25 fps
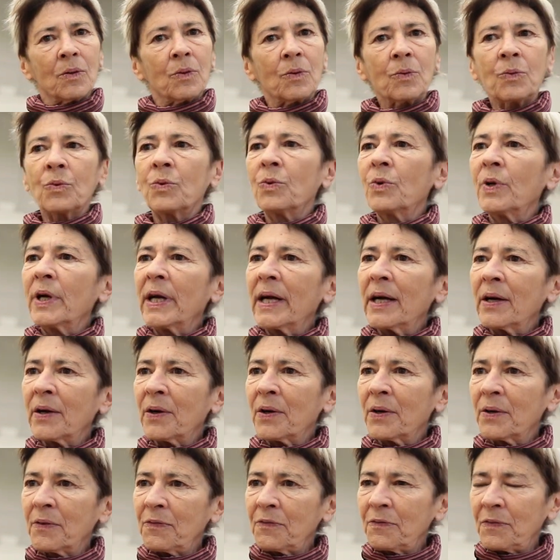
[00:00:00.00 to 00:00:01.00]

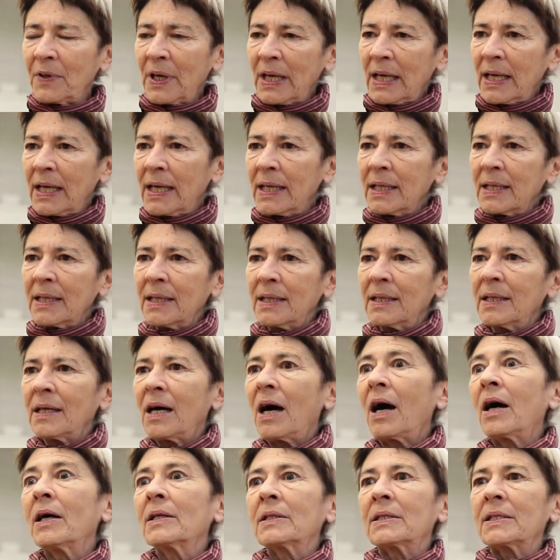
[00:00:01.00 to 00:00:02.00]
rarefied,
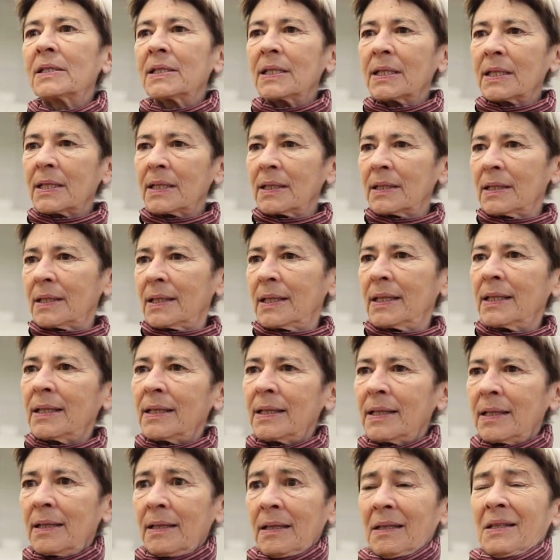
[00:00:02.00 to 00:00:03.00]

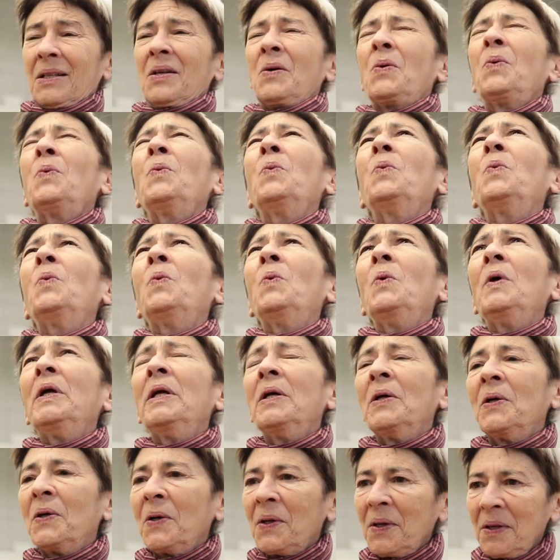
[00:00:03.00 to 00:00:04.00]
articulated,
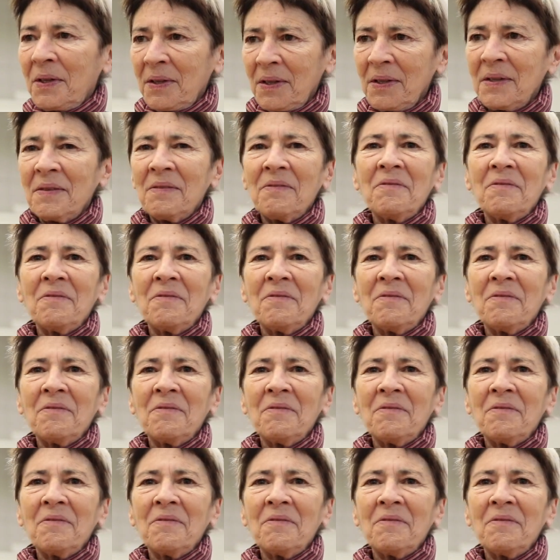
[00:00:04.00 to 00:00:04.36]
weird,